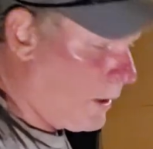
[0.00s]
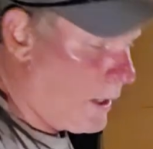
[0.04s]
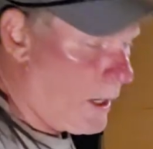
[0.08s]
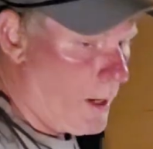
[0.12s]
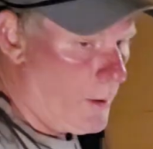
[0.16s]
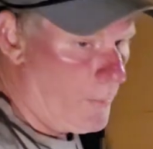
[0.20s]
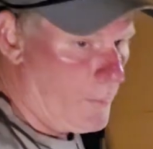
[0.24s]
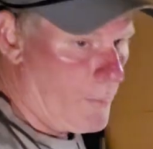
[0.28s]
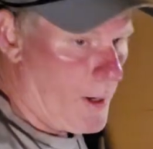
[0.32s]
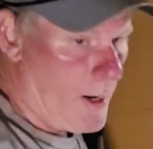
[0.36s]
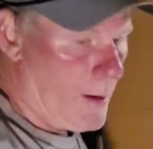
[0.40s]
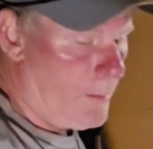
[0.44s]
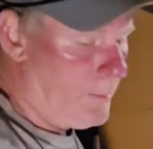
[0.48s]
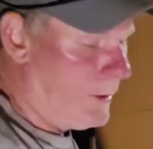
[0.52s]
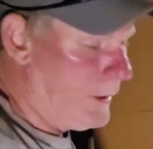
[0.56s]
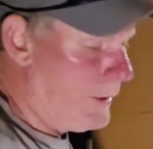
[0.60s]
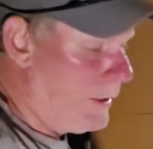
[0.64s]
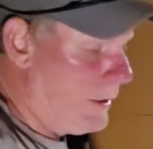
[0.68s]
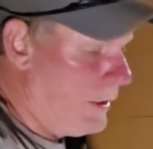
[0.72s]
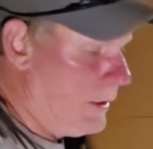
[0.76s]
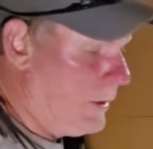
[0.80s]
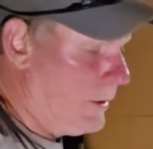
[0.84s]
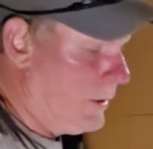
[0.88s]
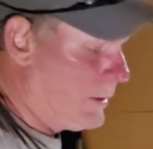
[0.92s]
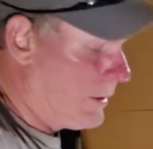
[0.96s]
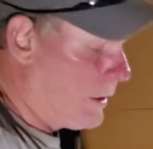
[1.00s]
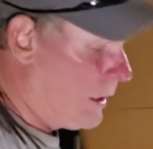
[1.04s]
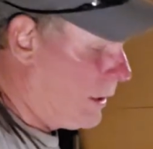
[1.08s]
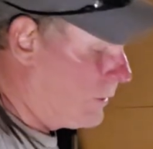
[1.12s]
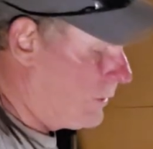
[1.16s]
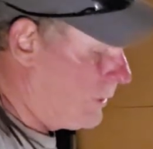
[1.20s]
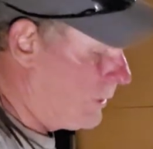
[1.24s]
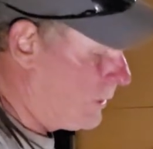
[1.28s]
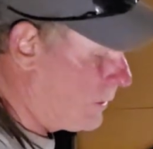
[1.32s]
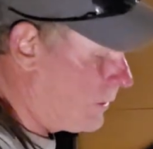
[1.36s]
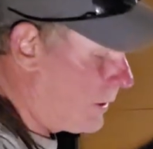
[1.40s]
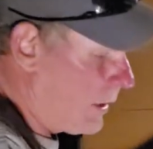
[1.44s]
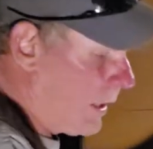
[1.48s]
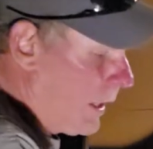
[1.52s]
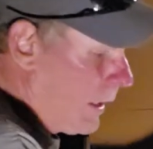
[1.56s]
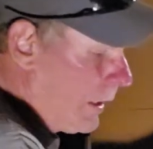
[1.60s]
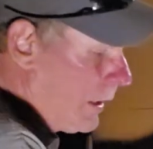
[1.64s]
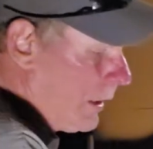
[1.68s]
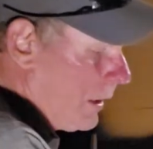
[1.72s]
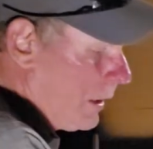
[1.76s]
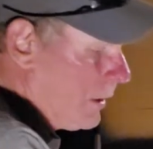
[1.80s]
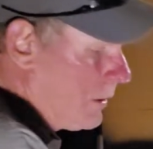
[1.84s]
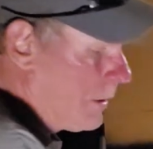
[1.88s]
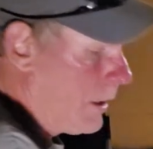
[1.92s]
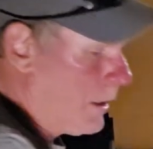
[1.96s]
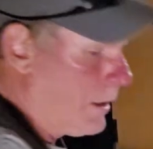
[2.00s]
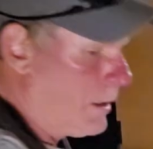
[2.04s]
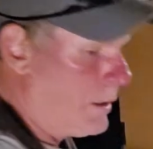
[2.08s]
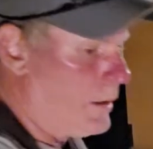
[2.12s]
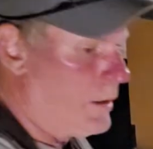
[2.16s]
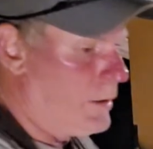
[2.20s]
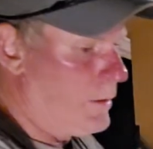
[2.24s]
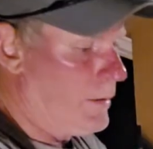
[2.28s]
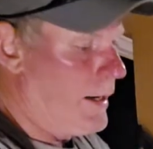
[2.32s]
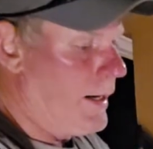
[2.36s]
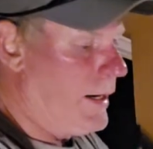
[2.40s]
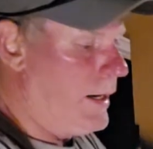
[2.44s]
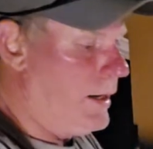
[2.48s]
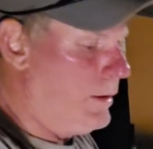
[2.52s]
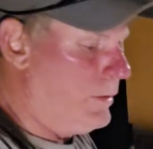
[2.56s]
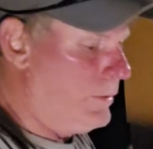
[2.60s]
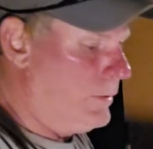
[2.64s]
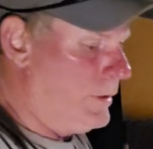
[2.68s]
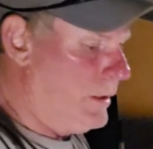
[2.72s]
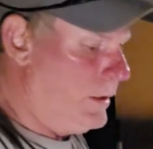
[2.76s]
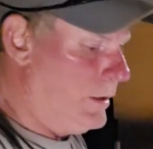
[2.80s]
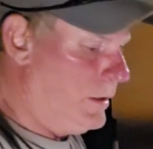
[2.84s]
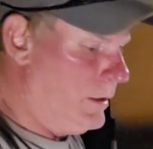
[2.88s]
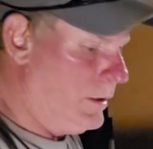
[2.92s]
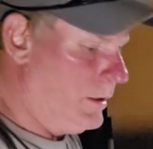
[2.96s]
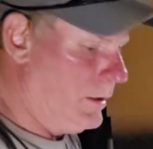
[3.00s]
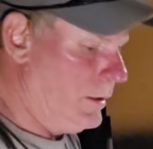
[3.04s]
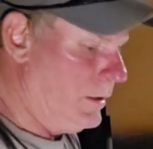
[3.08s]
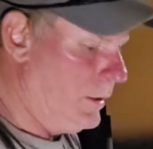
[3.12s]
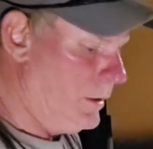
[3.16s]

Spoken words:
what I would probably do is I'll just take and turn it around,